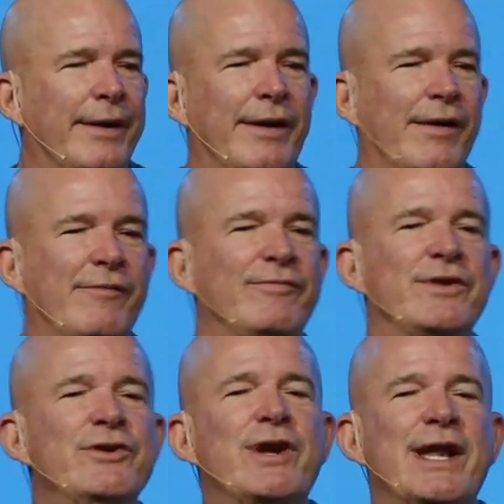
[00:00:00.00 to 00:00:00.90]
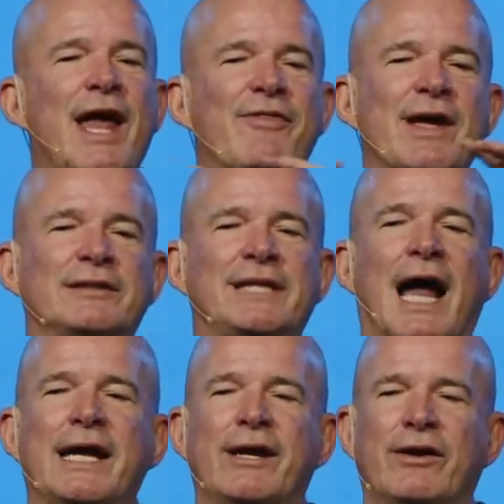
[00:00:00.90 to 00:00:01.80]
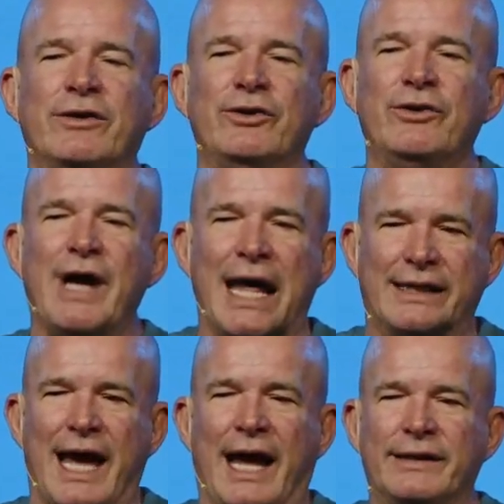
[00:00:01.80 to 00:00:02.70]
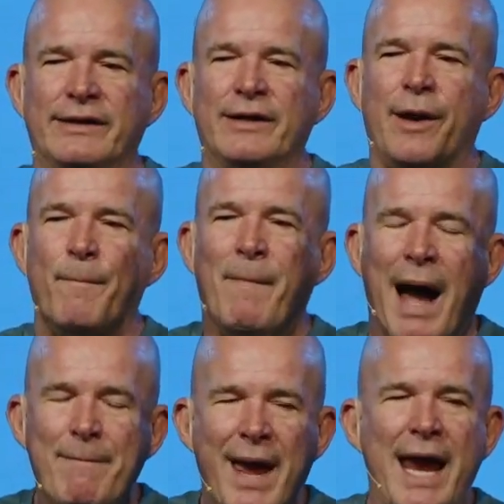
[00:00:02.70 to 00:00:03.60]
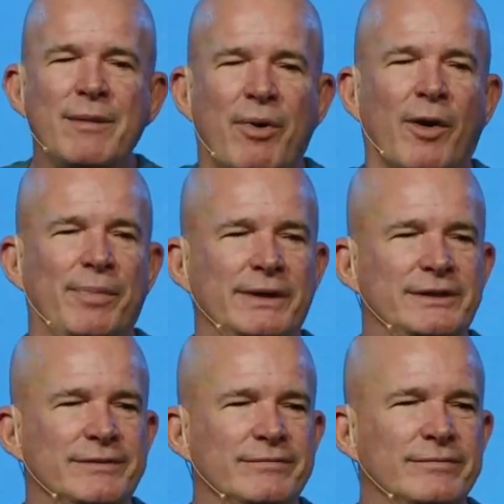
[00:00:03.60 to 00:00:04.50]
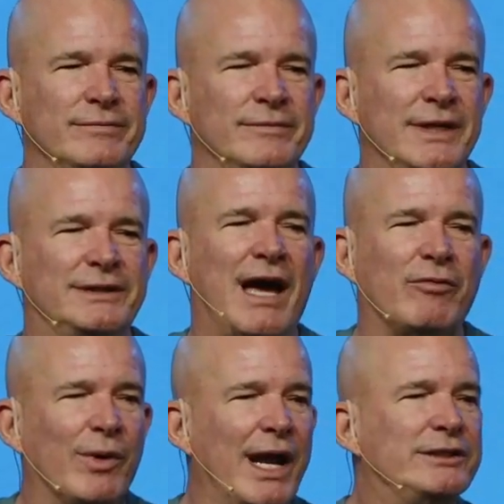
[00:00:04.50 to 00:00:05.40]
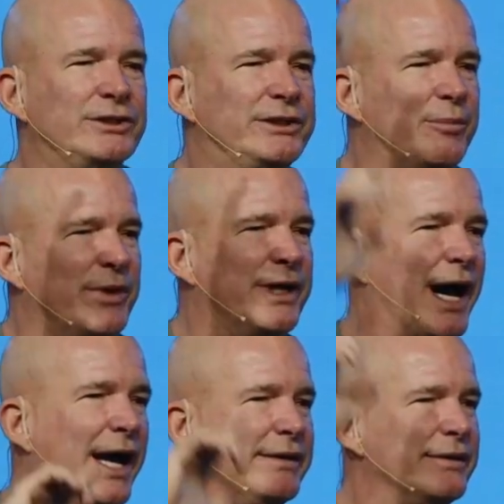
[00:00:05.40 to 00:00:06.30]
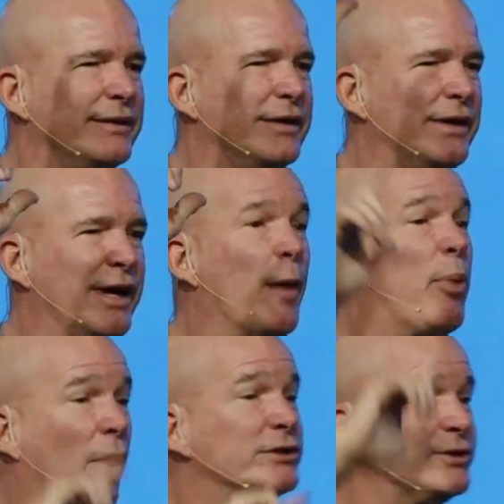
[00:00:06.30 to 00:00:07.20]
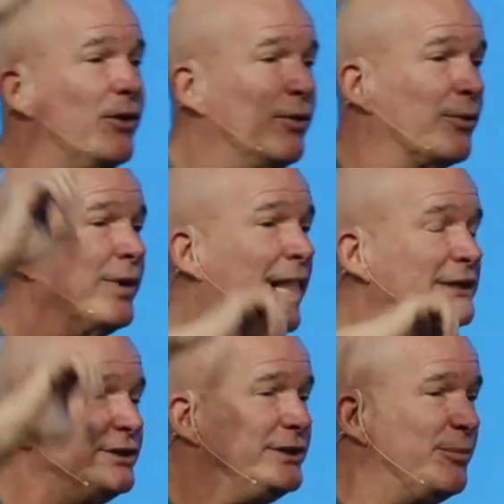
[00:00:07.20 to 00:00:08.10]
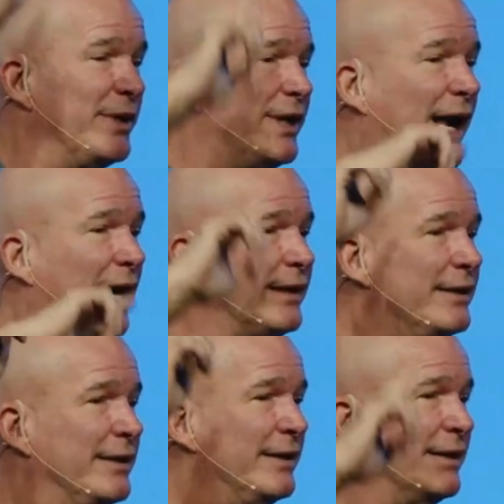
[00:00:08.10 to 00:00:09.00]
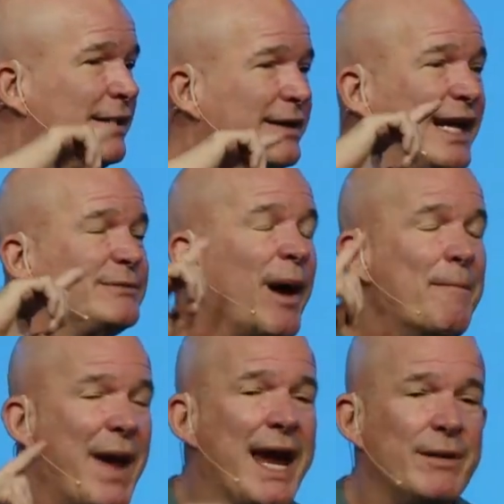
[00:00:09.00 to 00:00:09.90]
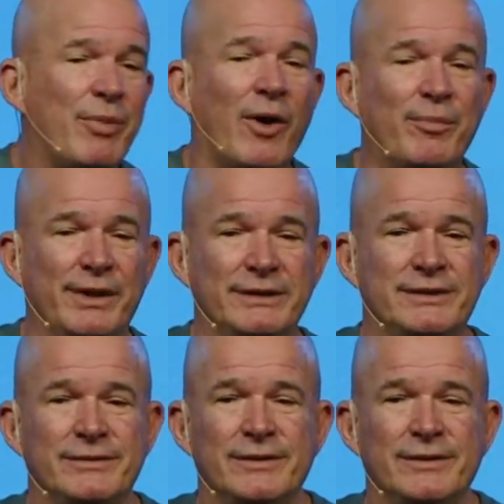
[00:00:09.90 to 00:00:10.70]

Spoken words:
If you get nothing else out of here, you got that. My main purpose is to have a relationship with God, a personal relationship with God. That's my main purpose.